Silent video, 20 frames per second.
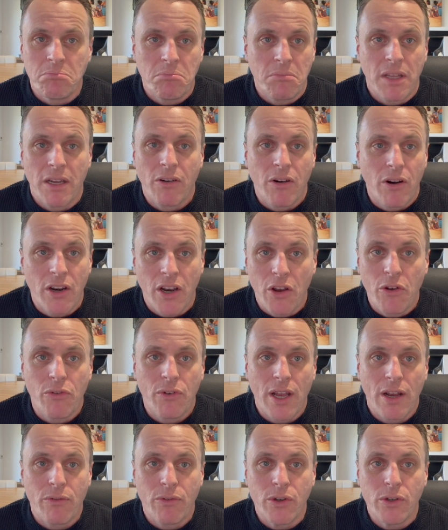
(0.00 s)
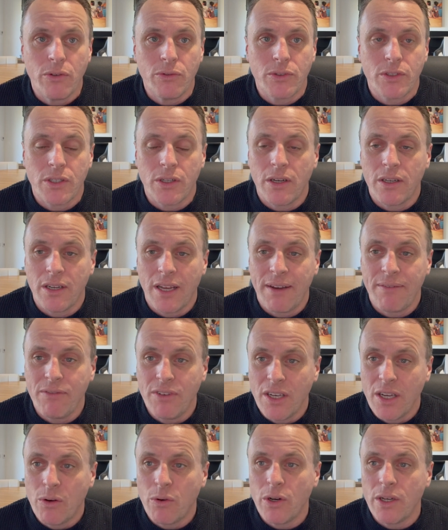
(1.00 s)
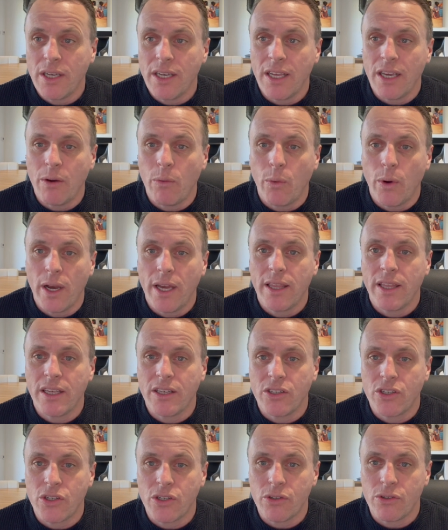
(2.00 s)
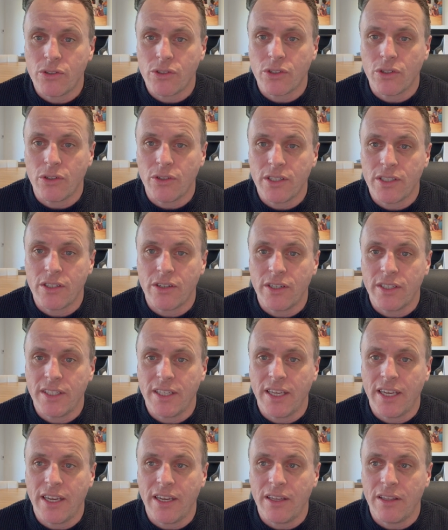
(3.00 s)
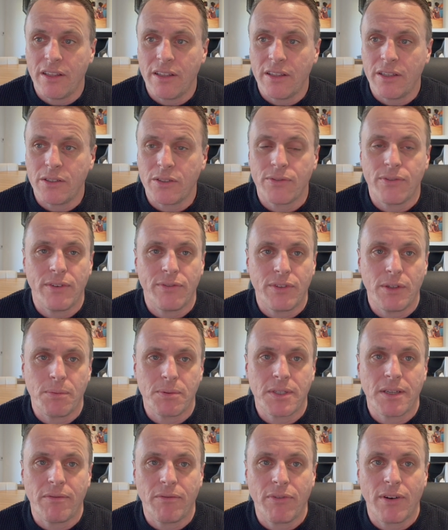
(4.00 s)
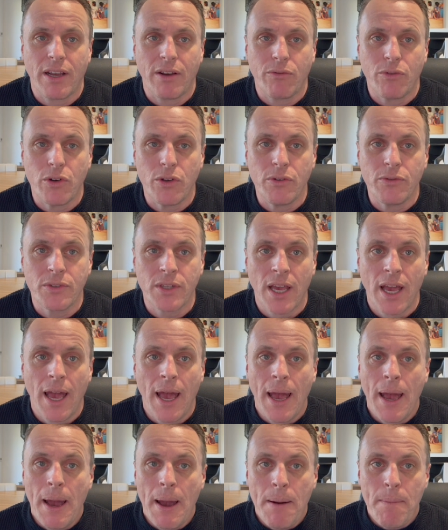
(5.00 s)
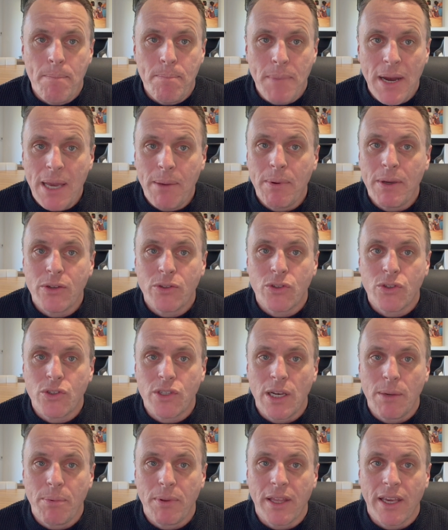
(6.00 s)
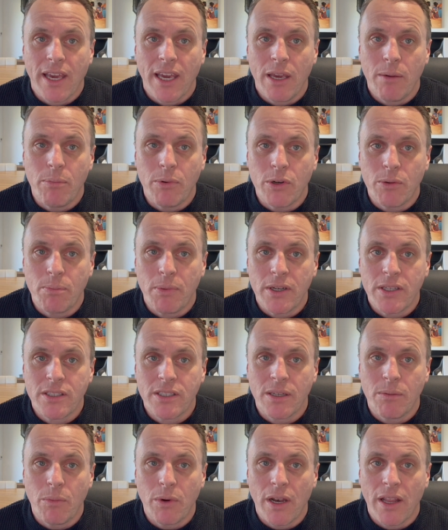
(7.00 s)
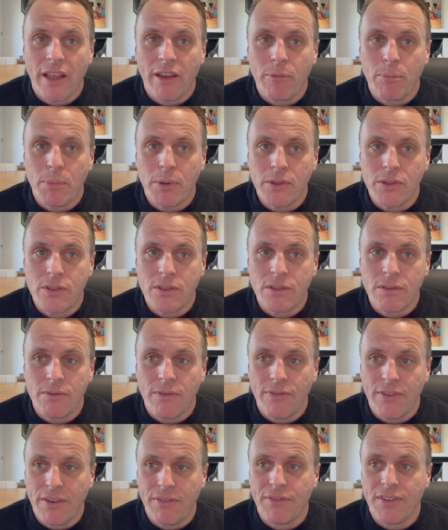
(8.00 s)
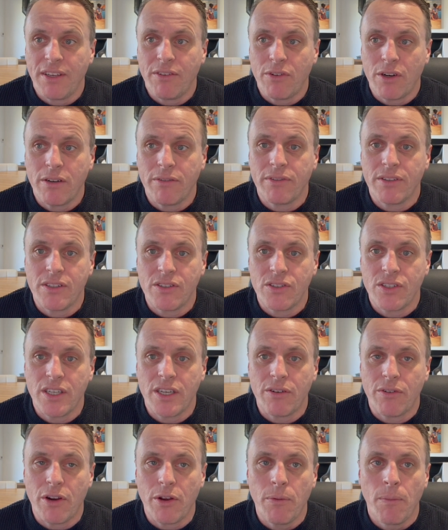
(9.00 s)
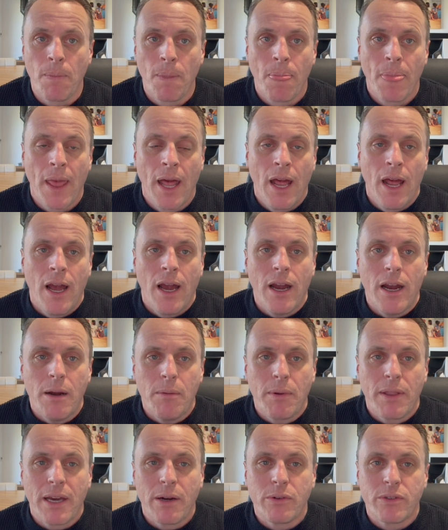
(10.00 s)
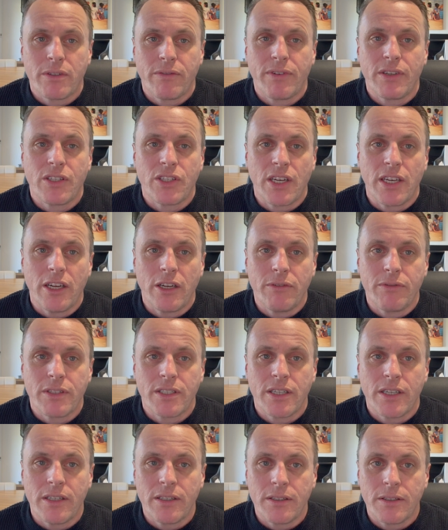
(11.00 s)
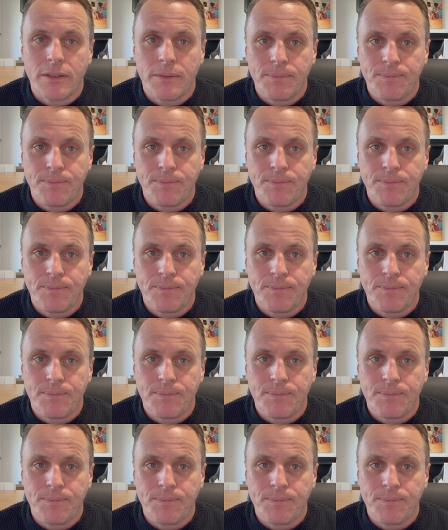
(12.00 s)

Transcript: There are no flat roofs. So I have no idea where the insurers got this idea that there's 50% flat roofs. Maybe it was a slip of the keyboard by someone and they put 50 rather than 0, but that was eventually overturned.